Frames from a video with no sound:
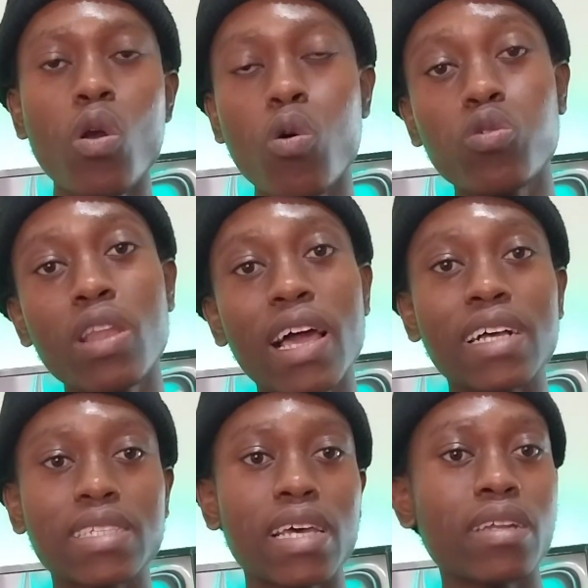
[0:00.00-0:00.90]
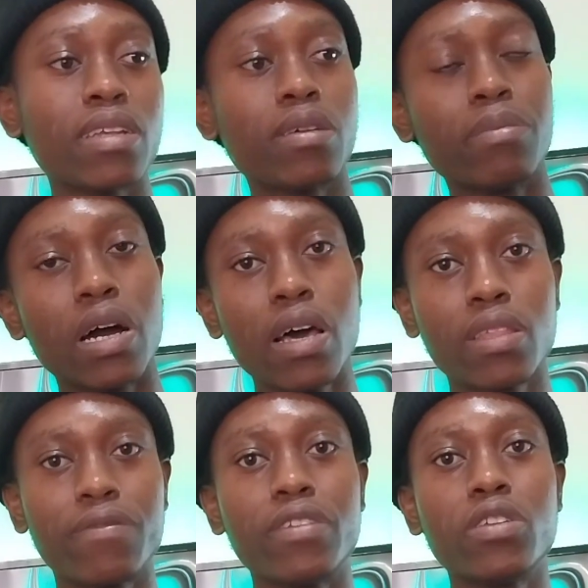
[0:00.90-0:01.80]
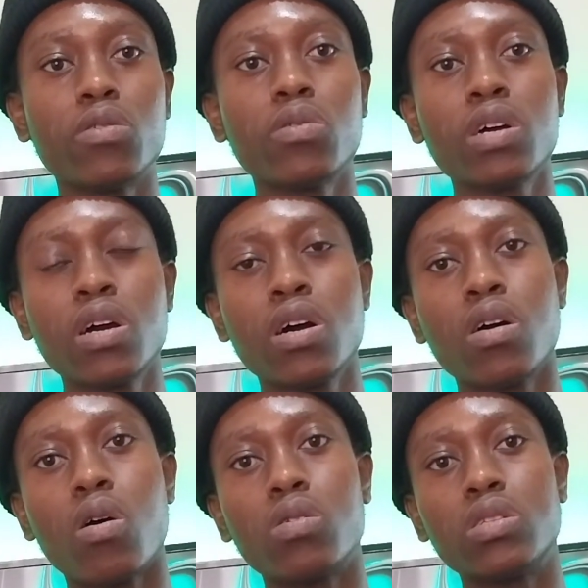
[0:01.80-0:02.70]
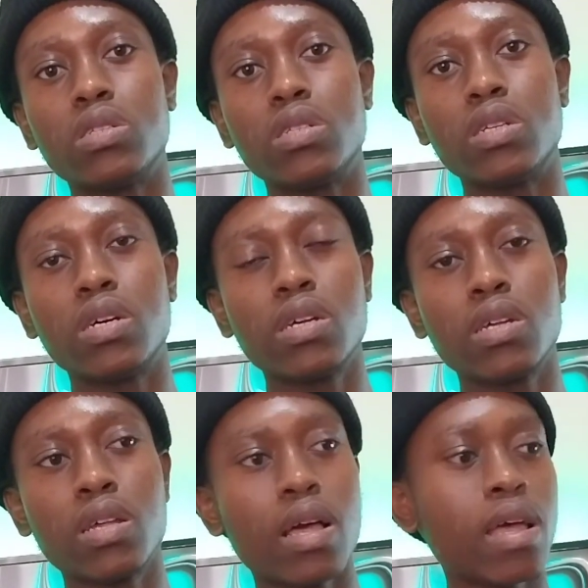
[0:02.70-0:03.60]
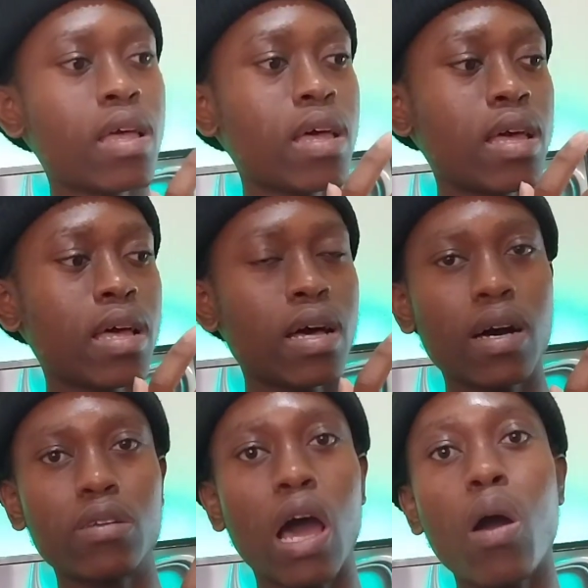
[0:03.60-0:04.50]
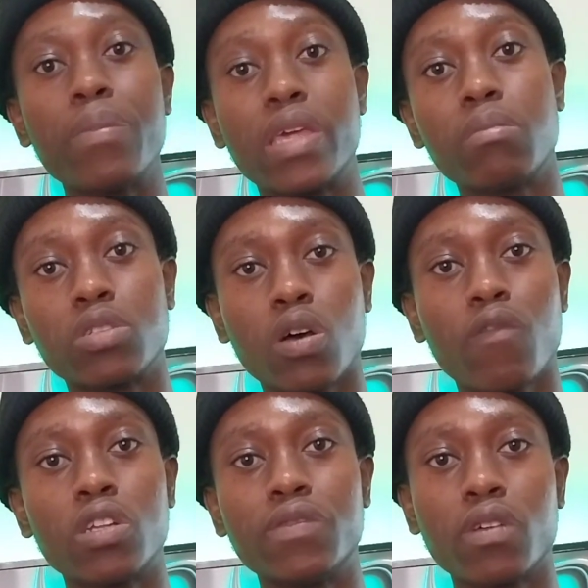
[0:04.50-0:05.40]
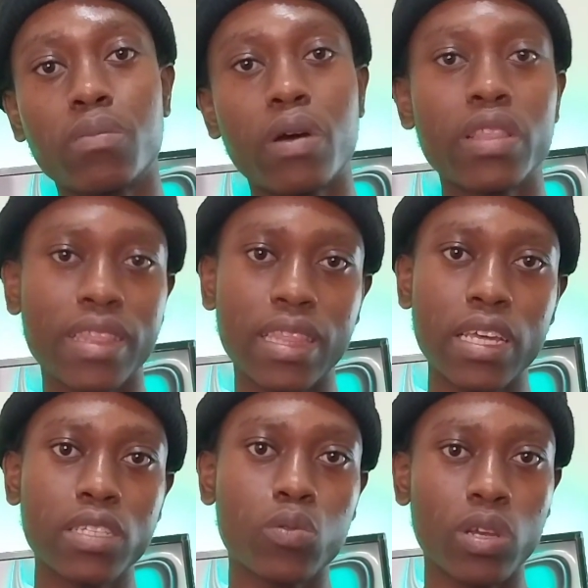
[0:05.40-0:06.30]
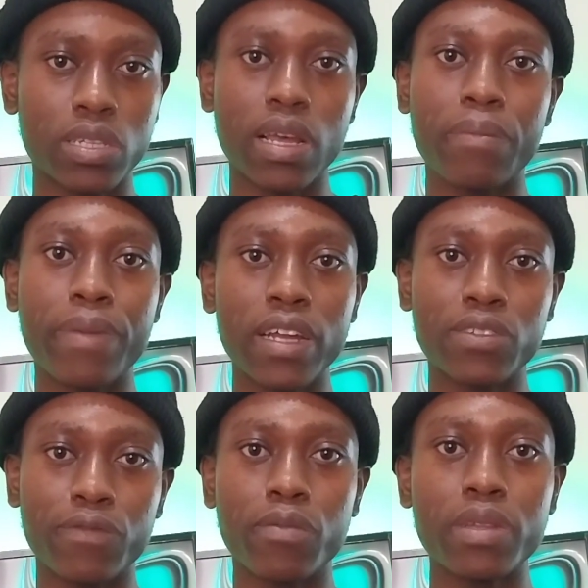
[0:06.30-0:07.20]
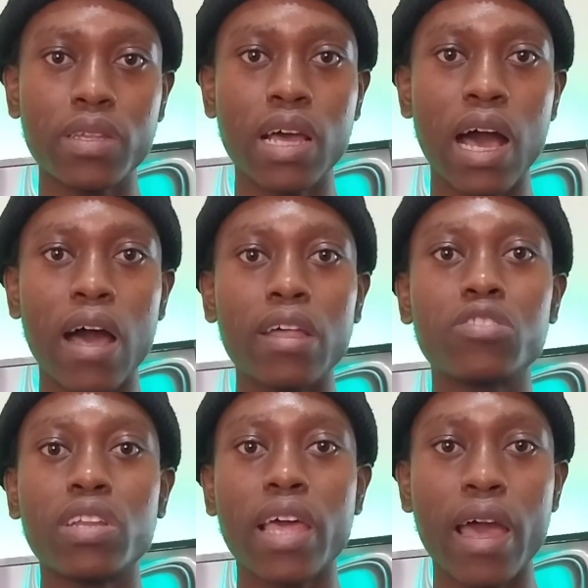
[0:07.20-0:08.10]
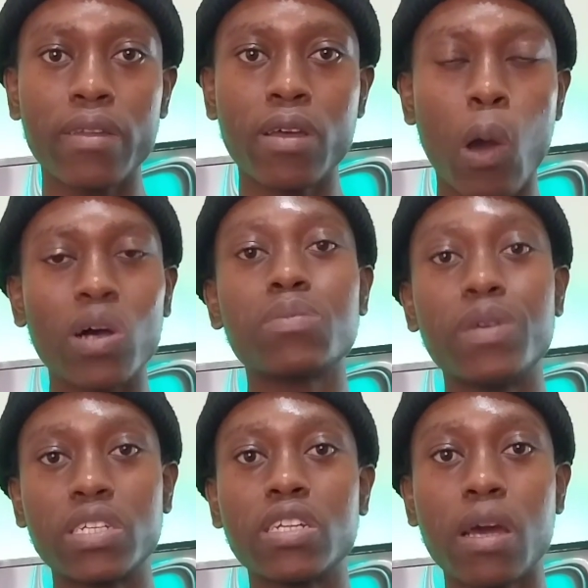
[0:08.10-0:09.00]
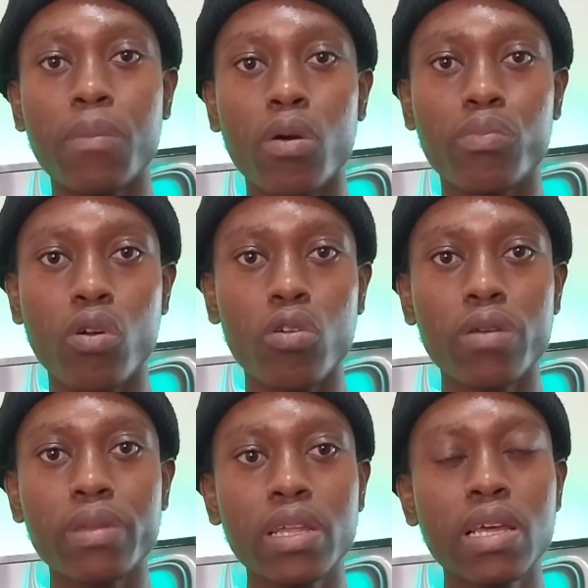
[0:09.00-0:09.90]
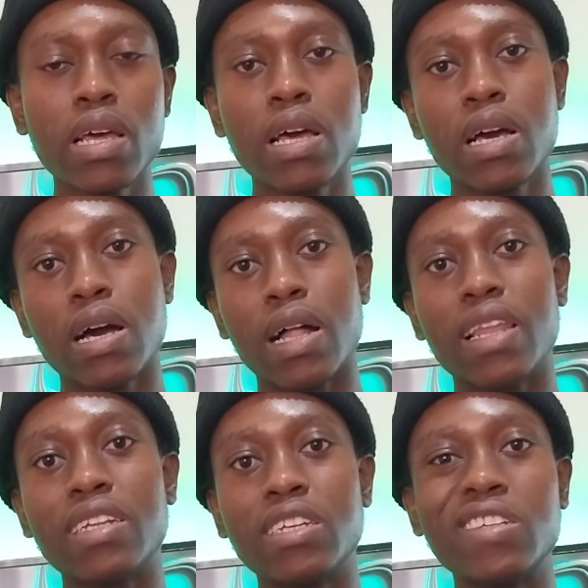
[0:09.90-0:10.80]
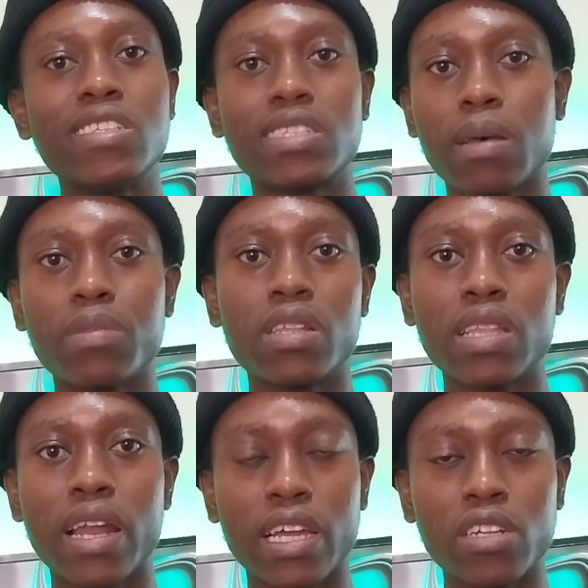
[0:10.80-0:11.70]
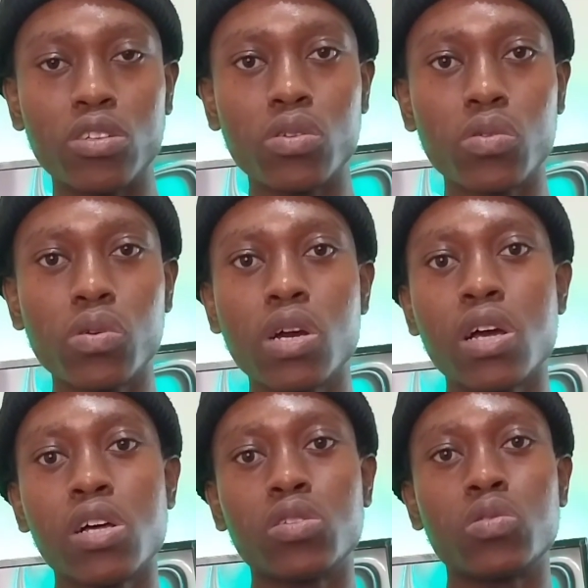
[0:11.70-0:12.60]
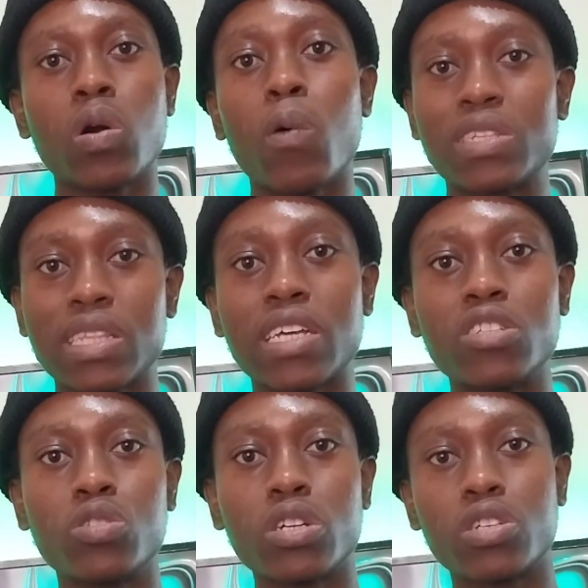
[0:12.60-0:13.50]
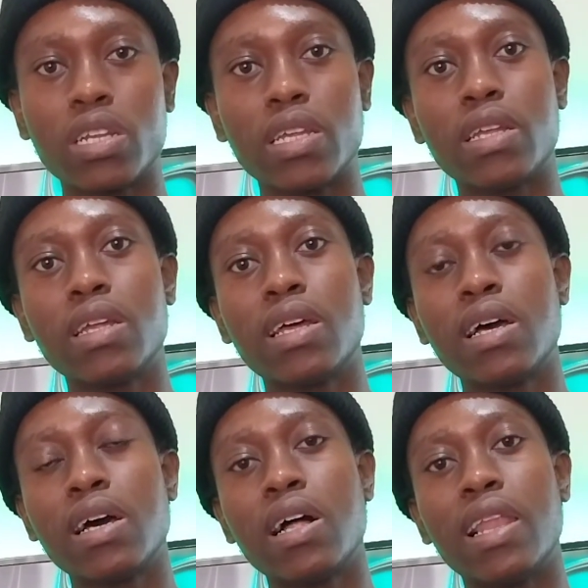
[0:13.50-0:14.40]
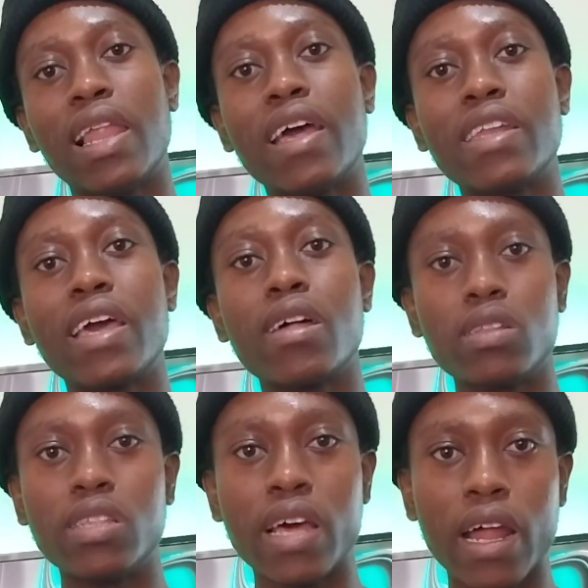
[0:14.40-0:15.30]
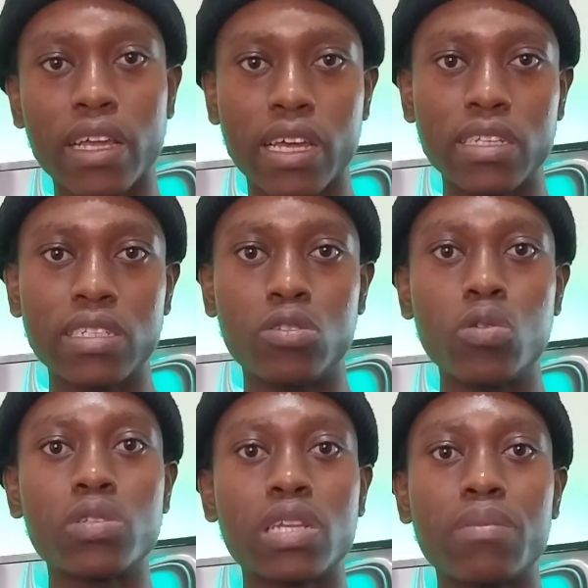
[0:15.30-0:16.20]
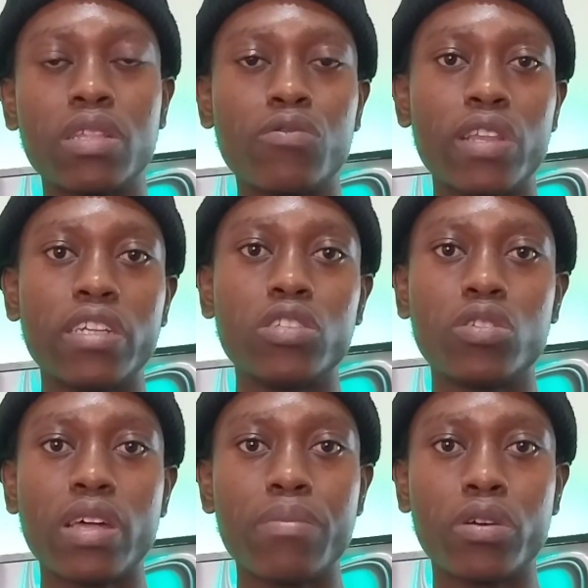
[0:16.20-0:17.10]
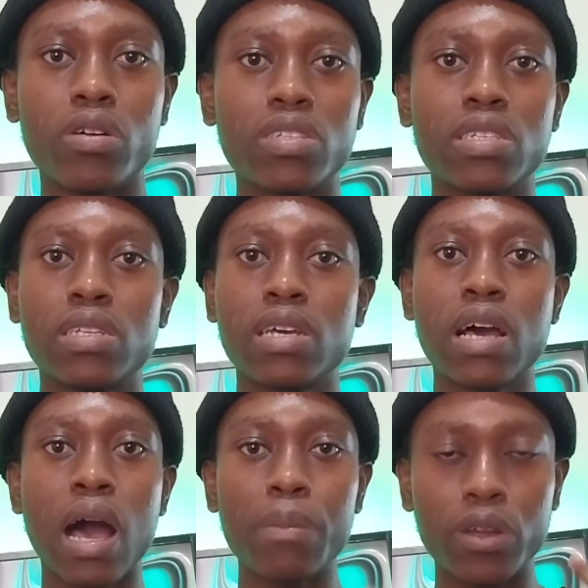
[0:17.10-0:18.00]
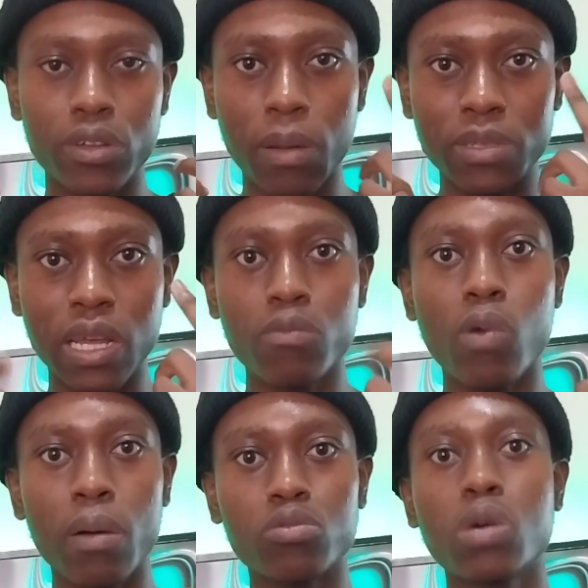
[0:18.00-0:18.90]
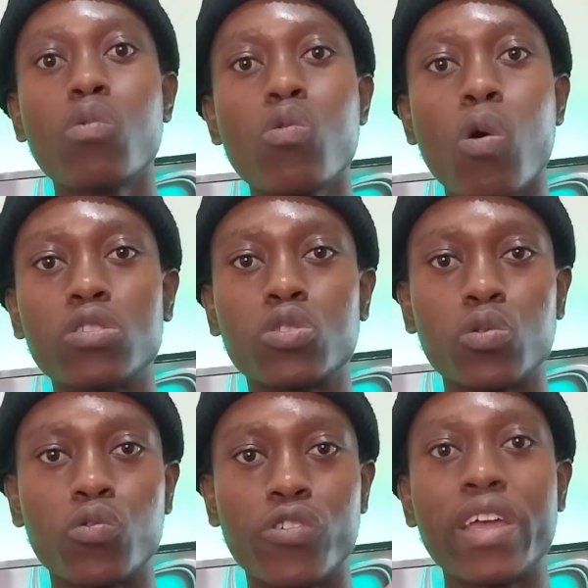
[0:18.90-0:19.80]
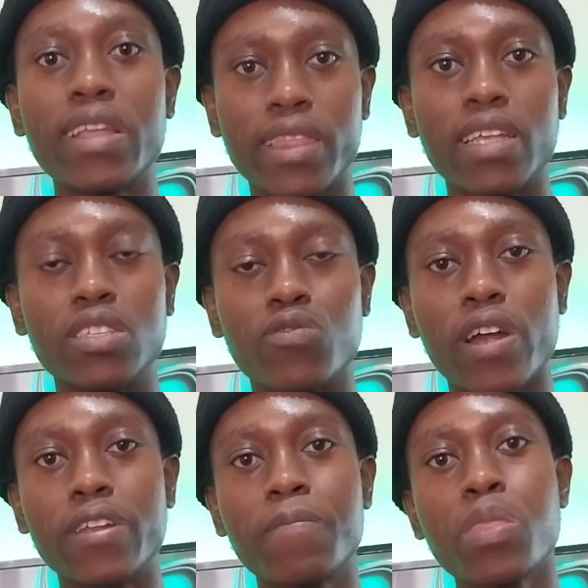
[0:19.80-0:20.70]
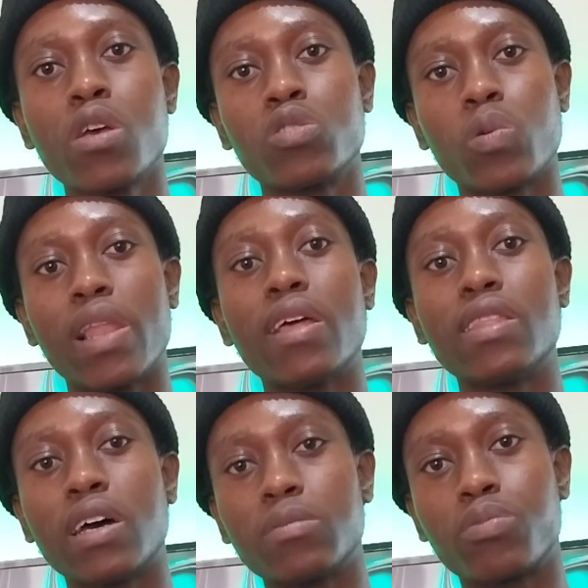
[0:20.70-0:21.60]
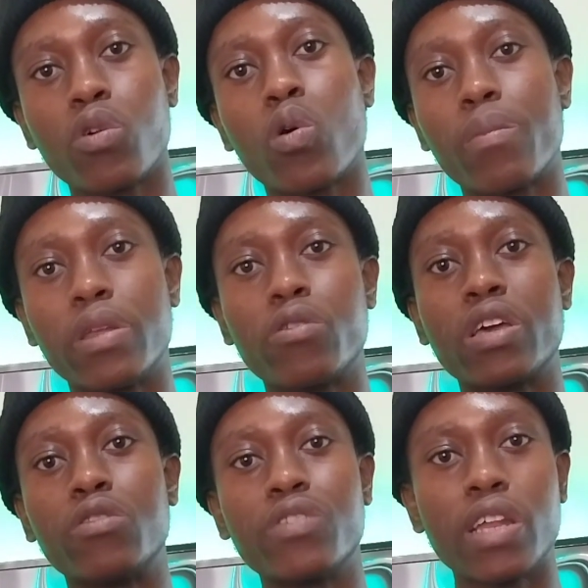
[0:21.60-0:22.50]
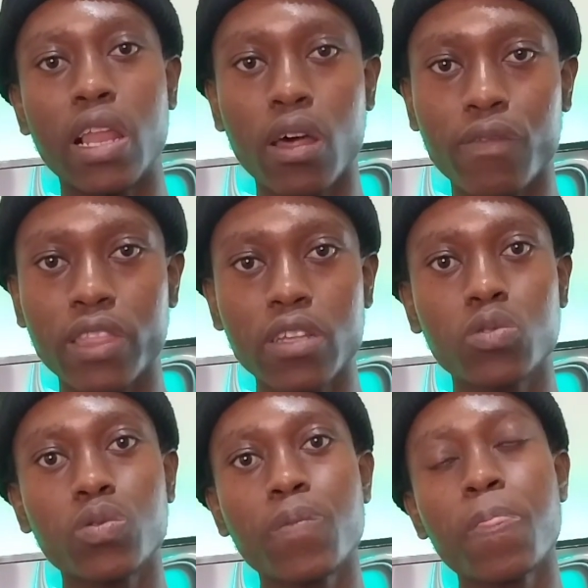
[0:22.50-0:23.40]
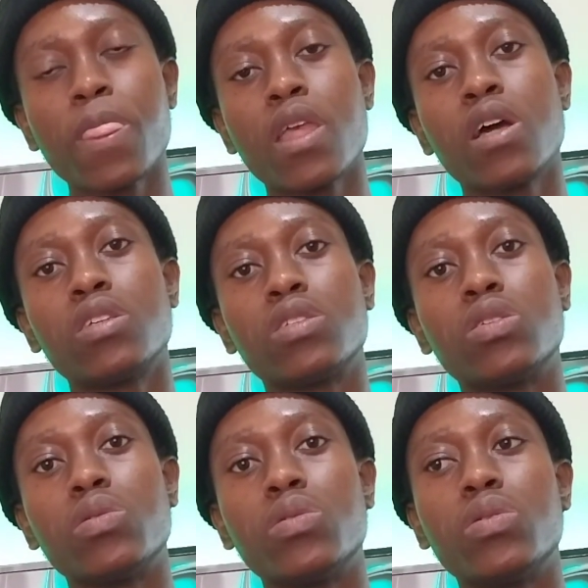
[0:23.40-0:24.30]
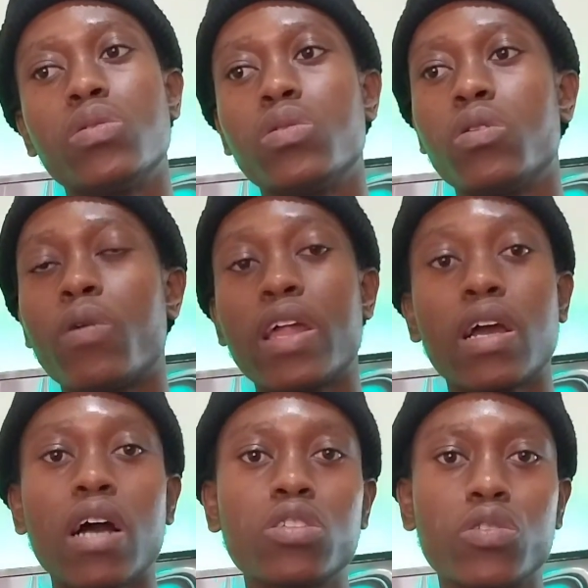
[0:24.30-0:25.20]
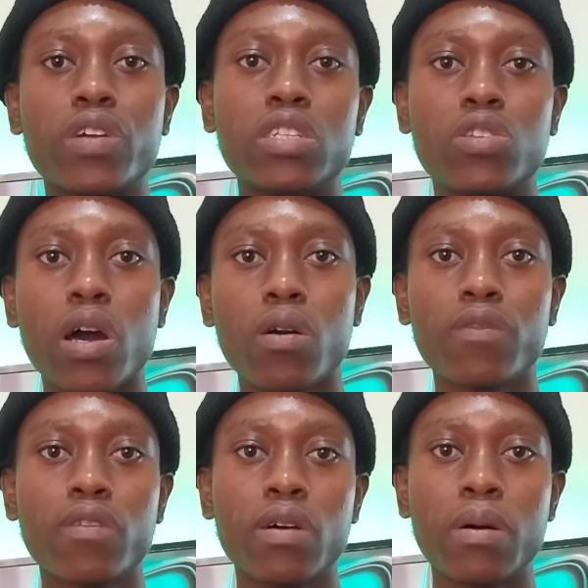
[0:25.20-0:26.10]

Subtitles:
although like I said in my other video on how I became a software developer, this was a passion for me. I was passionate about programming. I learned it is something that I can do. So I was lucky to actually learn early that I can do something related to that, because I'm someone who wants to create things, right? So I learned that programming, you can create a lot of things. So when I got to grade 12,